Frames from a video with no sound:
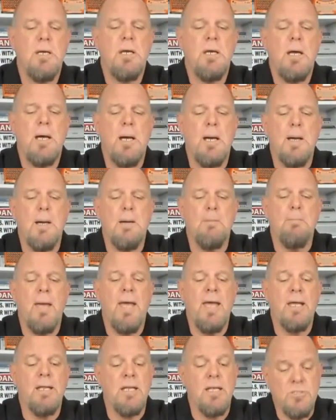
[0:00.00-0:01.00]

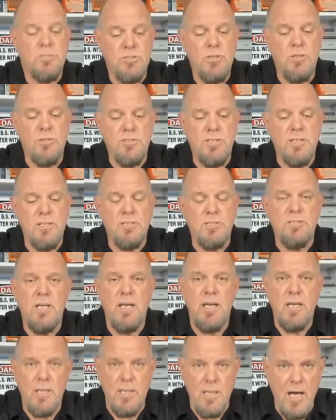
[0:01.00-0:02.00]
and still to this
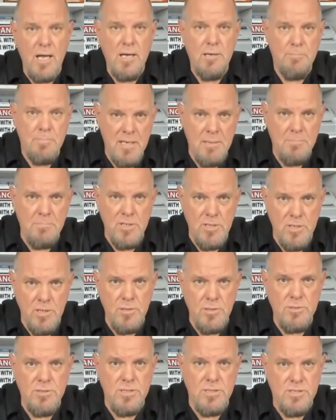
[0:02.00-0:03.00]
day, a lot of people
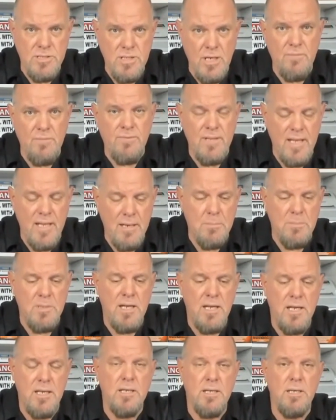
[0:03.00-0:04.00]
use the
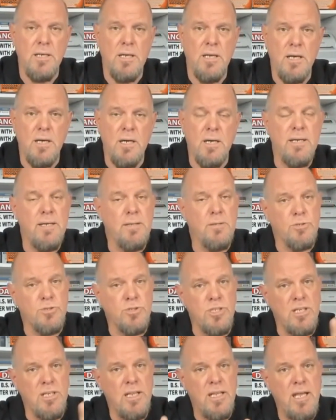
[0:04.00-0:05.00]
self-laminating either
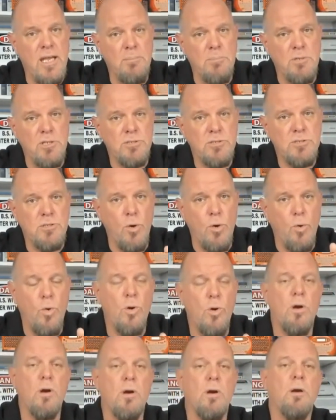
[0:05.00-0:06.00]
sheet labels
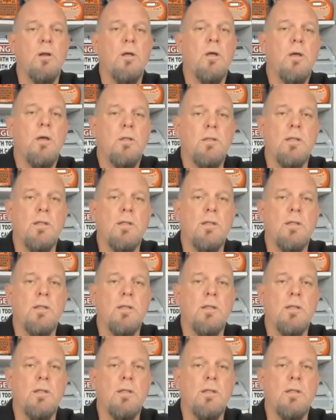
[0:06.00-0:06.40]
or